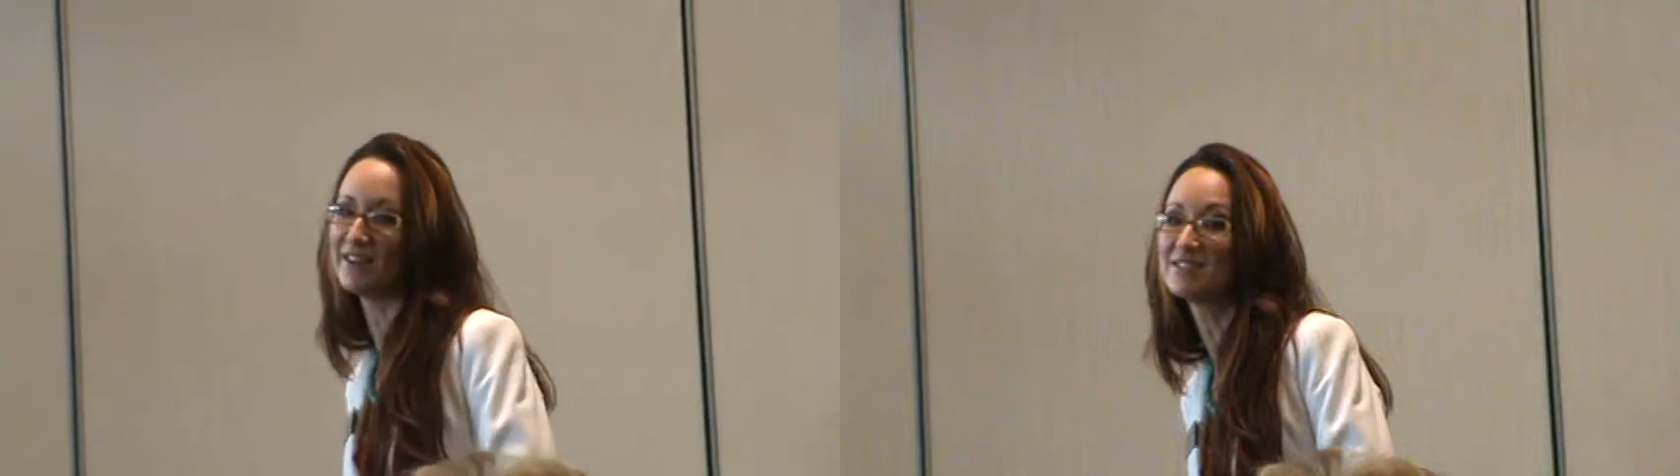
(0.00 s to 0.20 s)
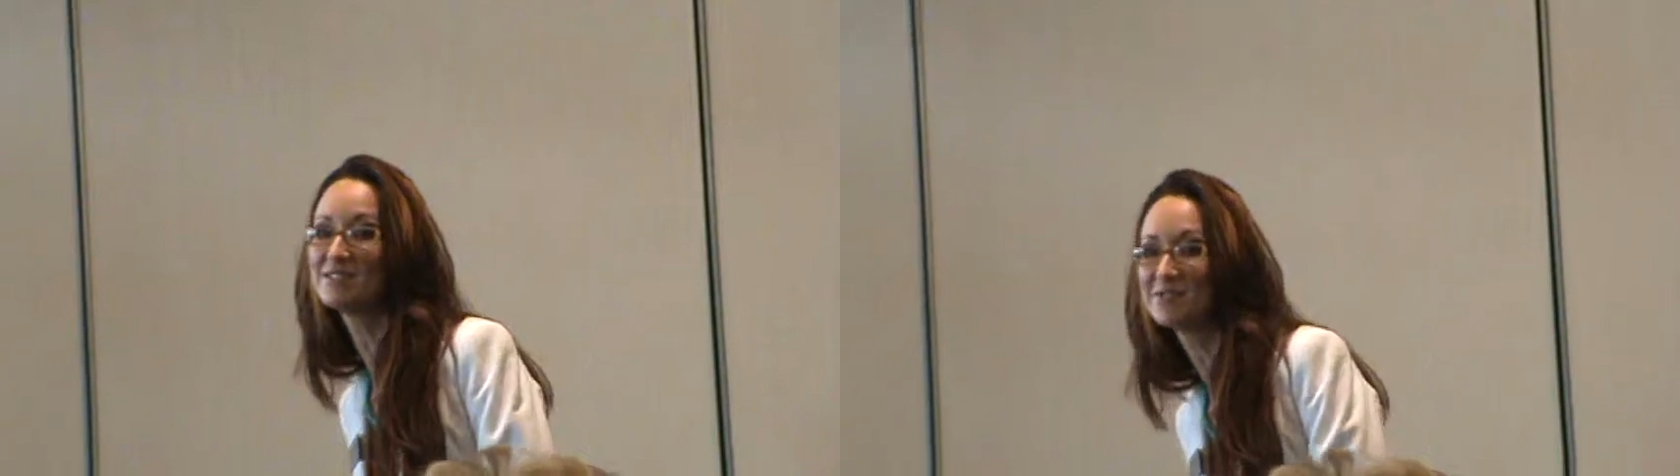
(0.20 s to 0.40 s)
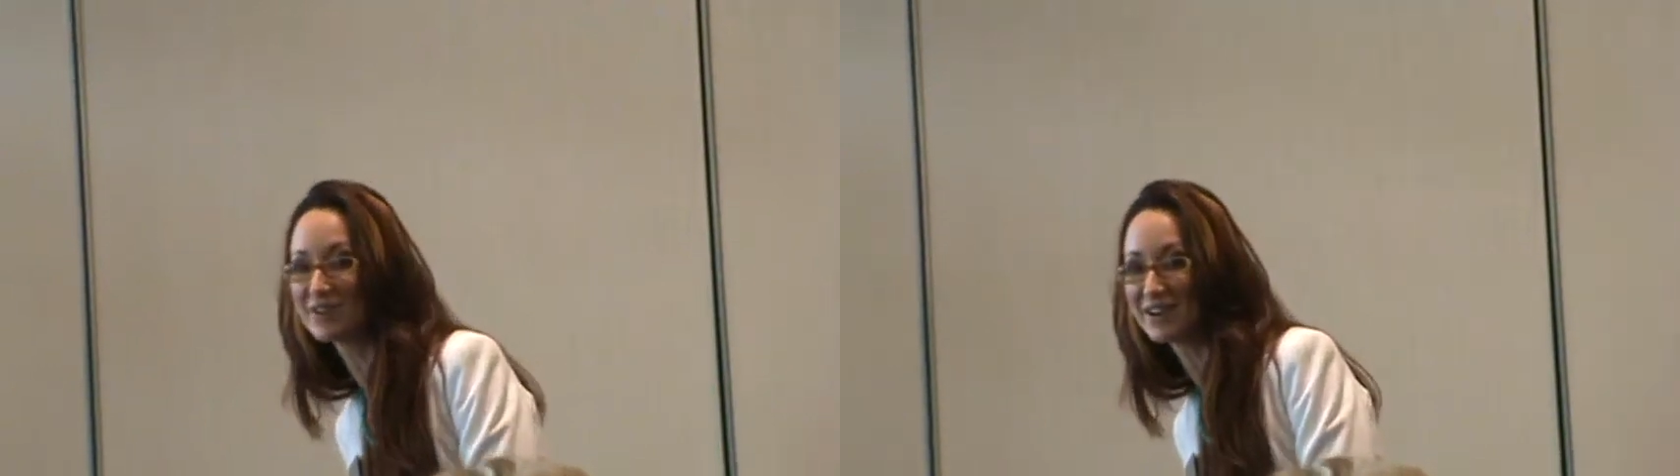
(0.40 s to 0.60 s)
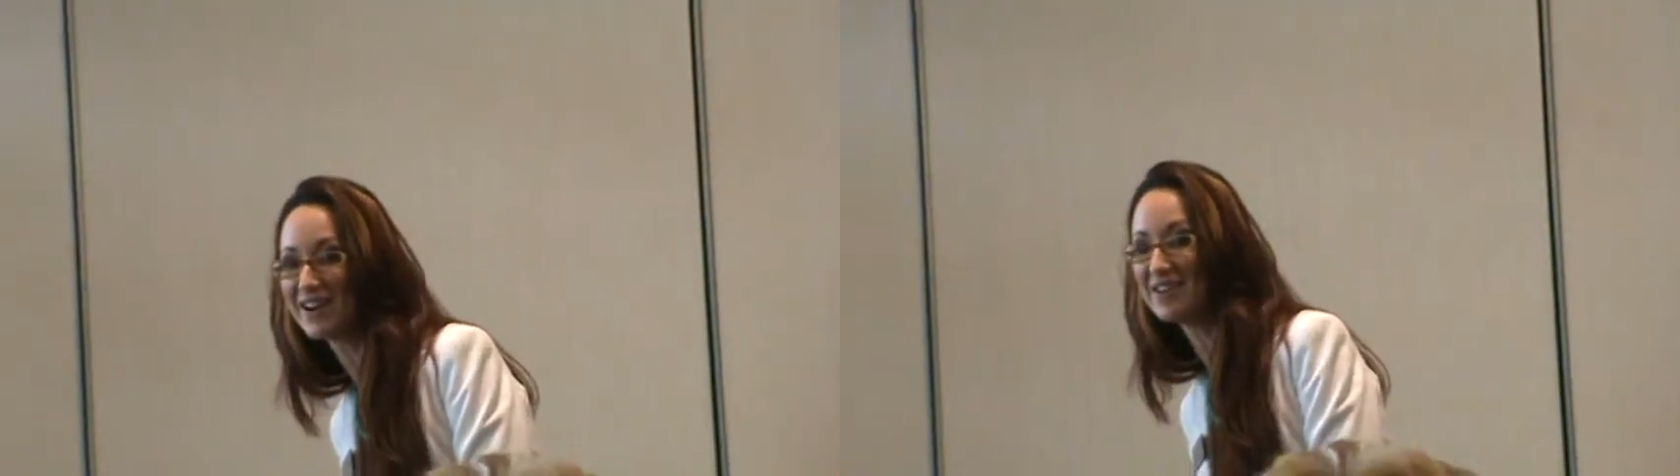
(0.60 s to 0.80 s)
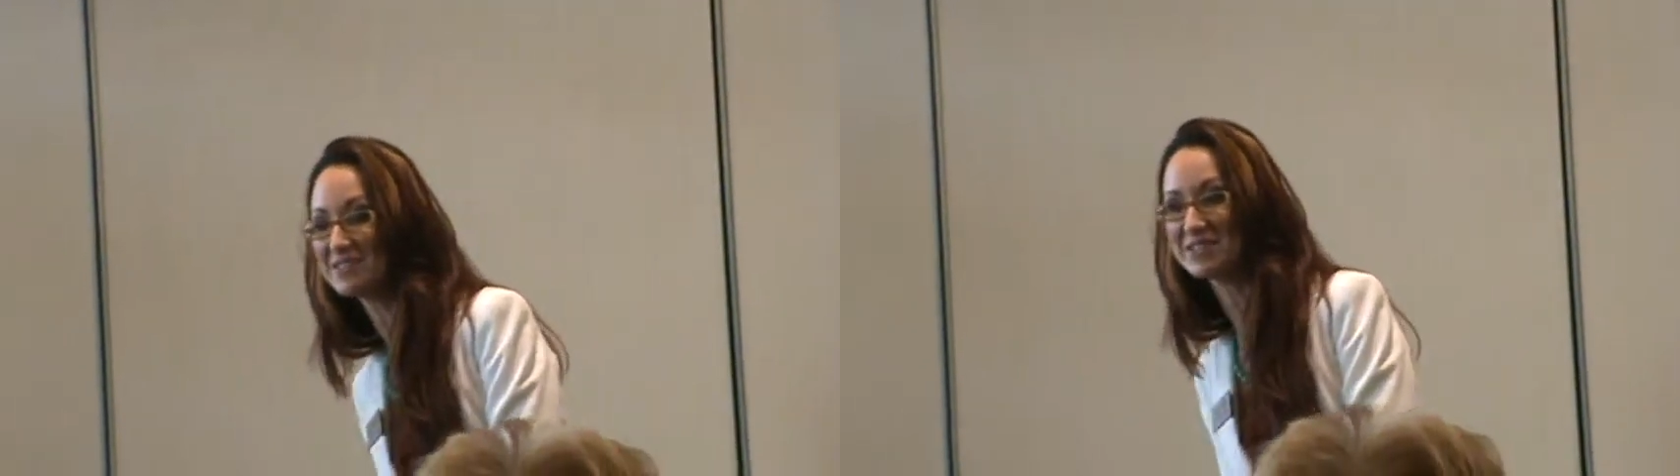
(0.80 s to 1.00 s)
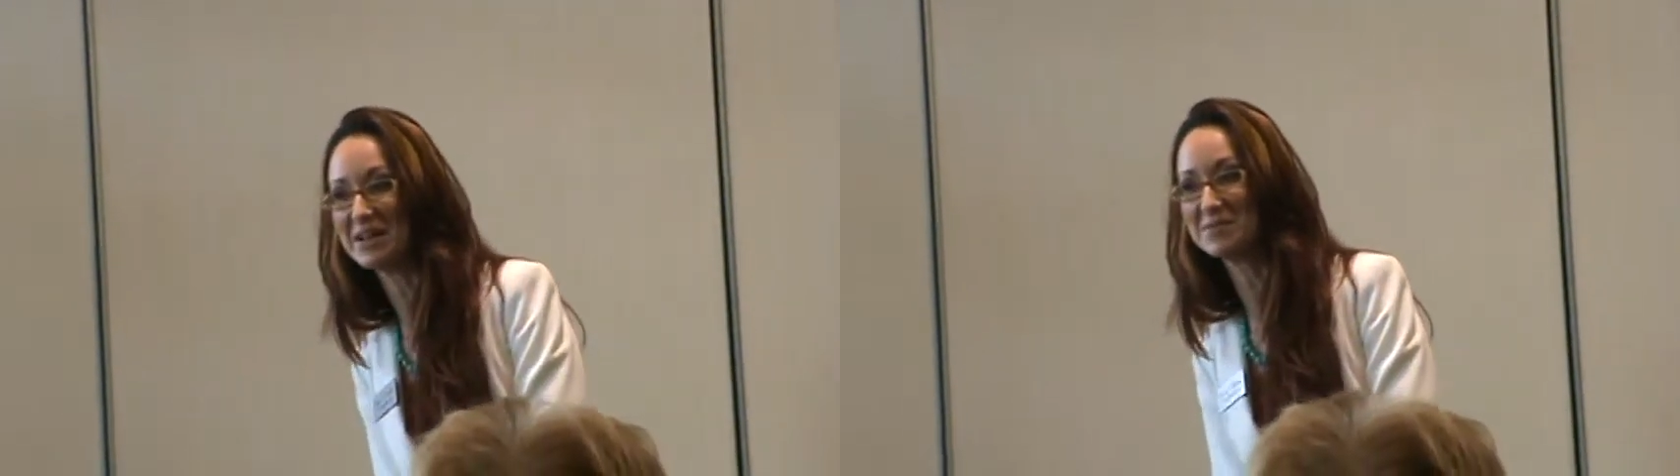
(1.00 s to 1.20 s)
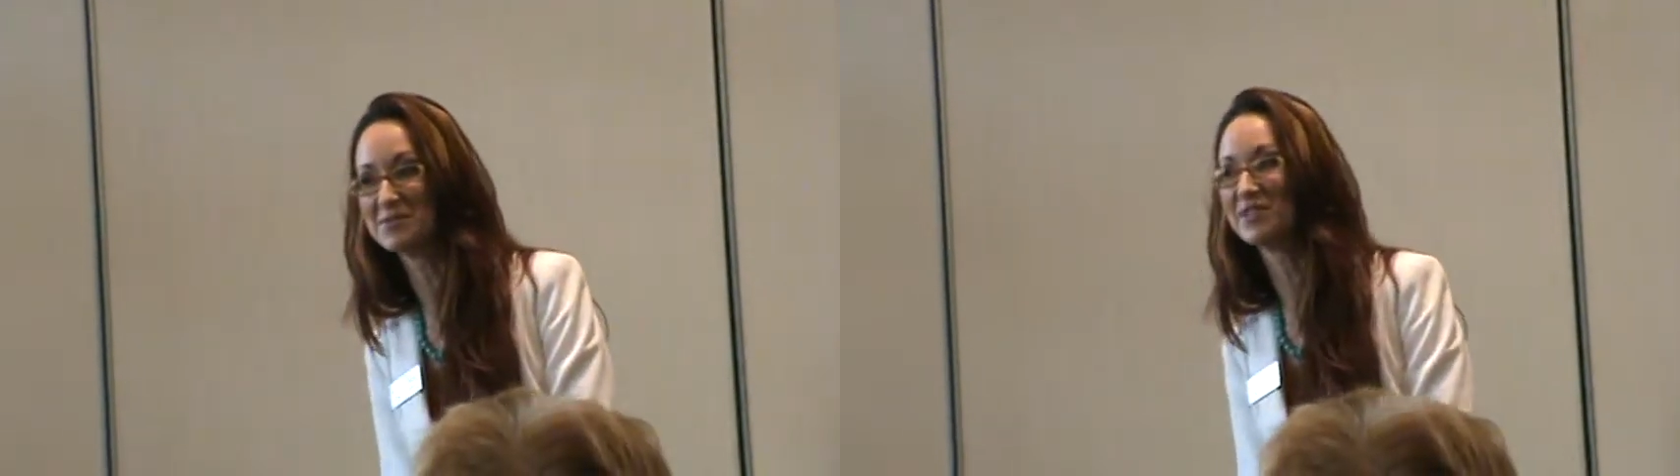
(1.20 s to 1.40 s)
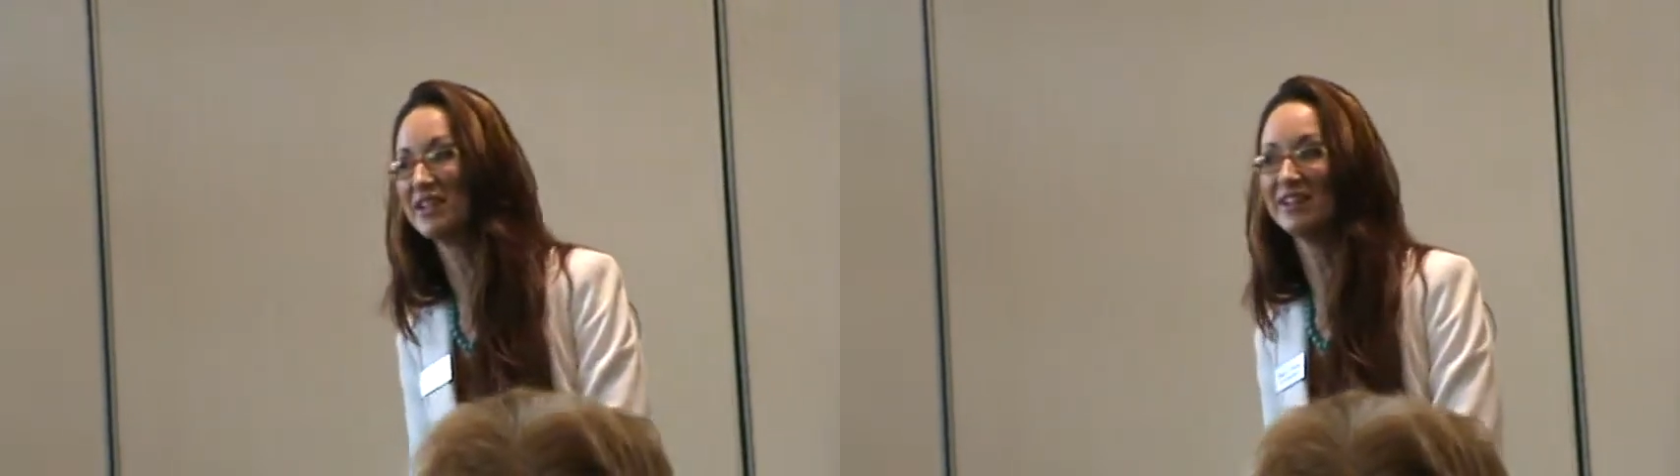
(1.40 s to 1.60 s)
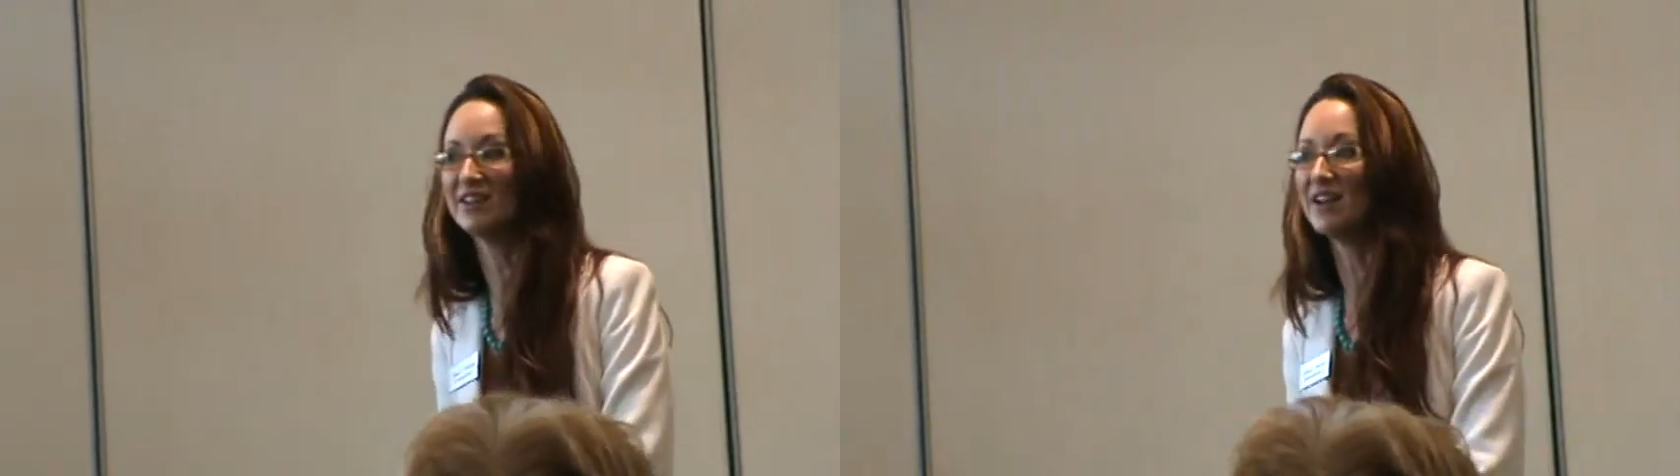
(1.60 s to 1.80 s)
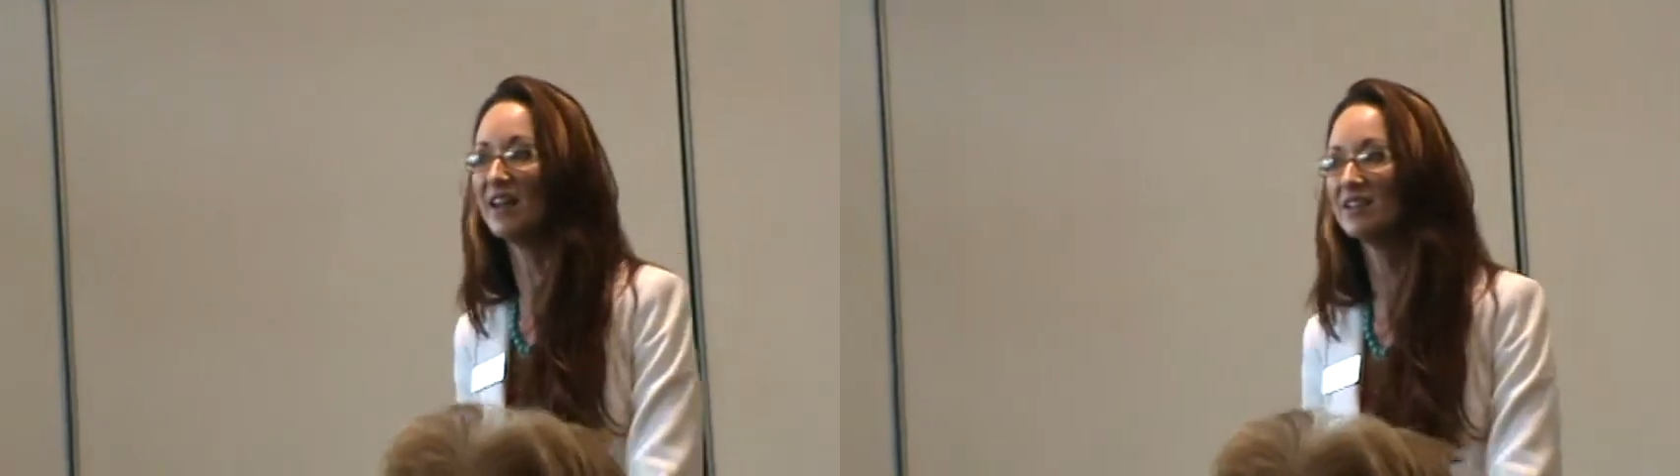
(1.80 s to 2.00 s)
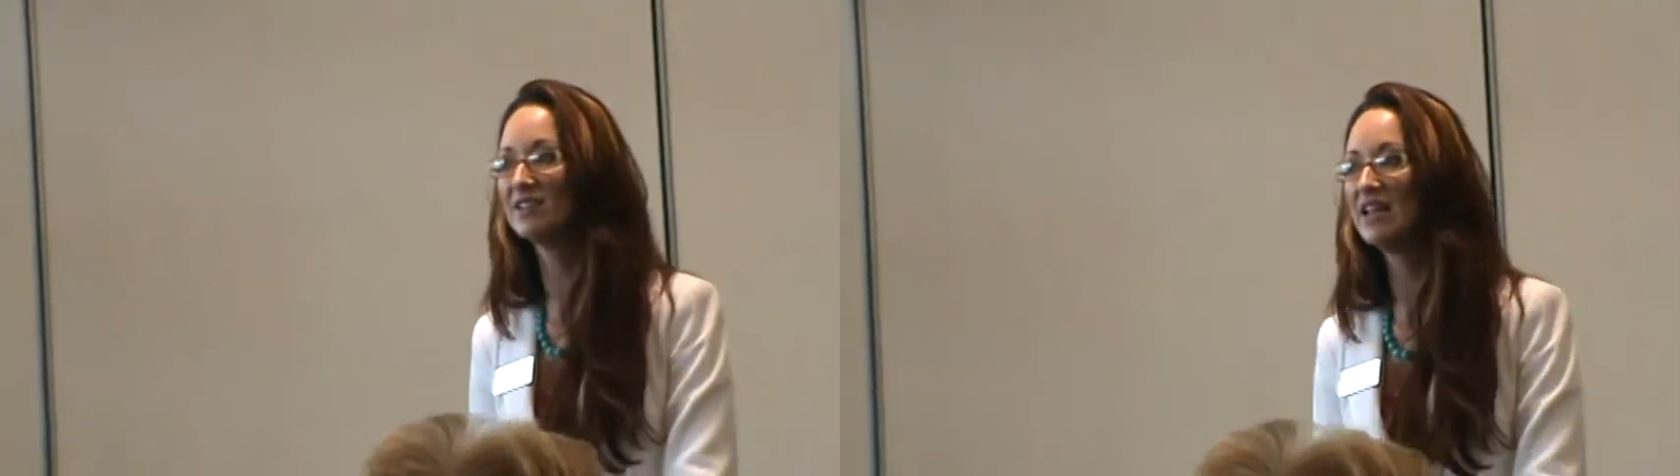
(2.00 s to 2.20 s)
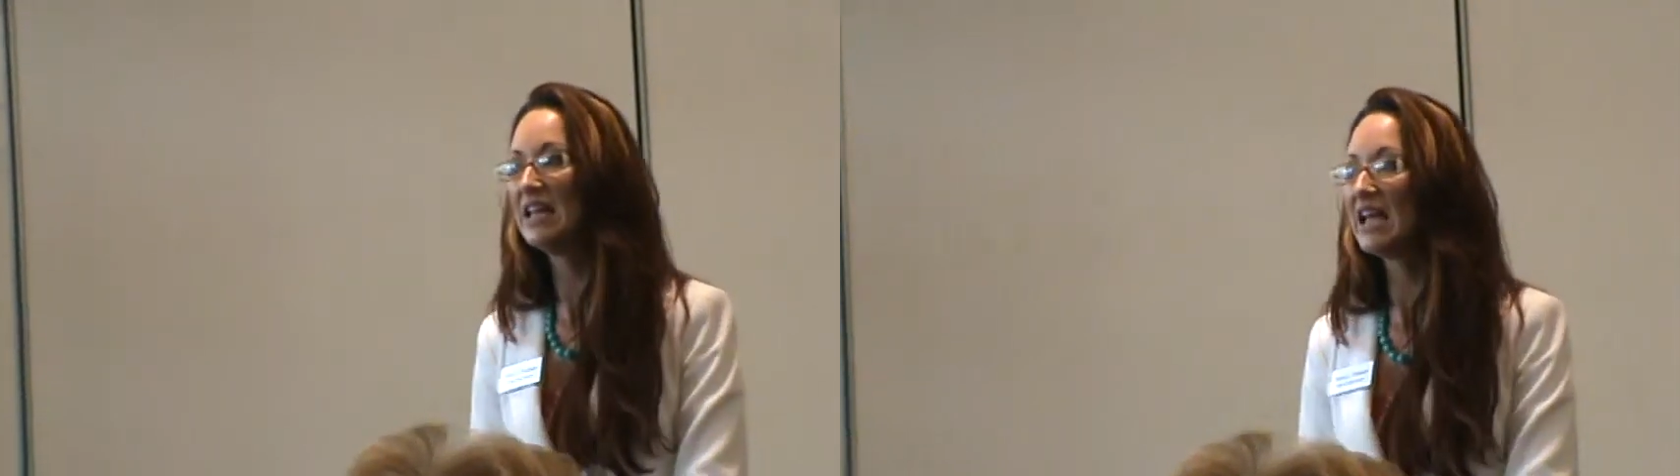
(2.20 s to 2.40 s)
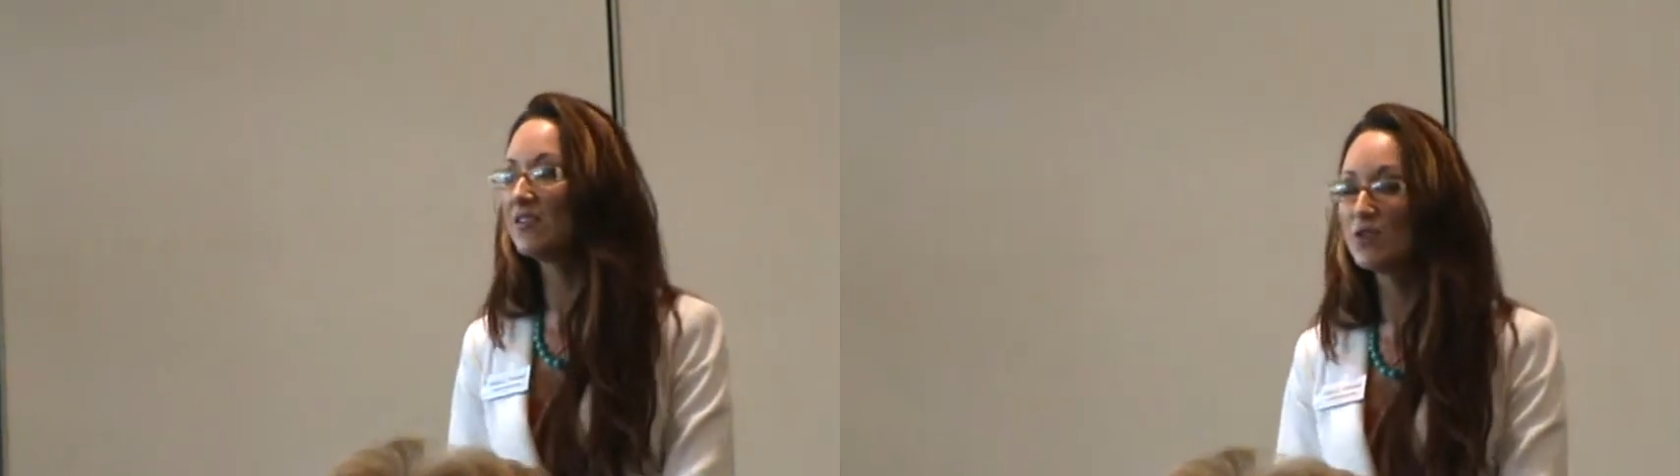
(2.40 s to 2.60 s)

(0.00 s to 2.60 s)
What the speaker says: that doesn't work oftentimes for the internet.